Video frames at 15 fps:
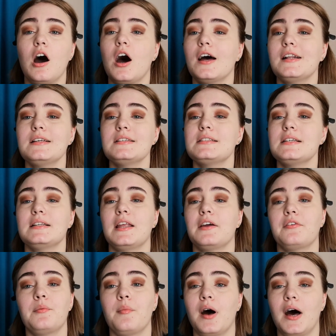Honestly,
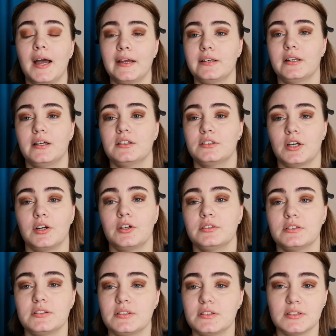never mind.
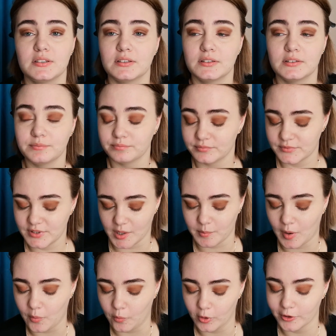Don't take
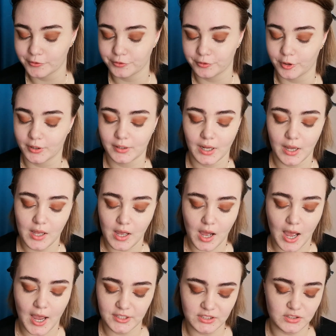my word for it.
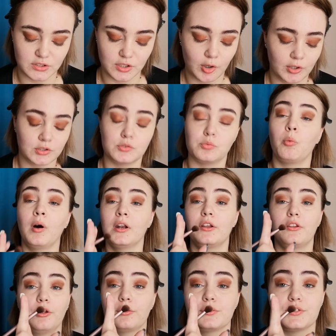I just know it's one of
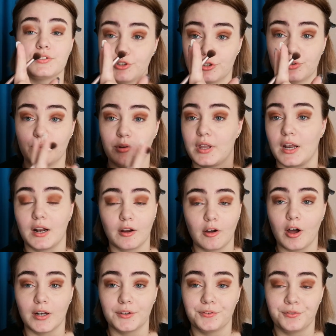those two that I
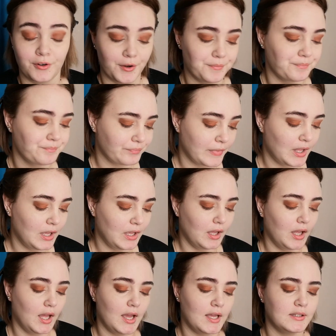got it from.
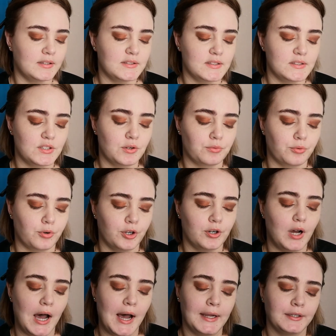And this is the
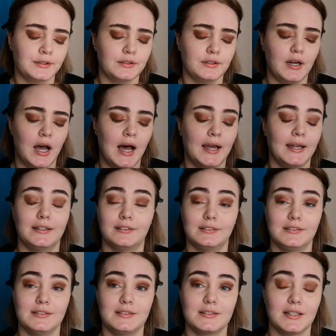Royal
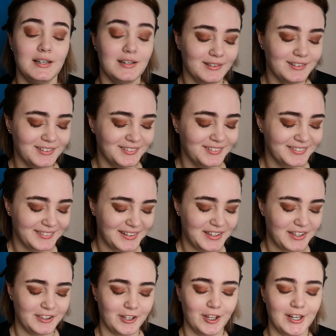Idols
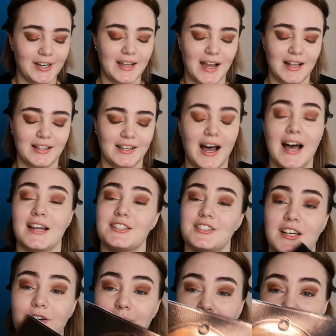30 color
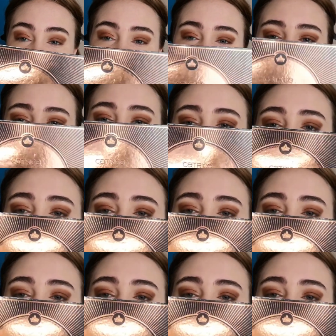eyeshadow palette.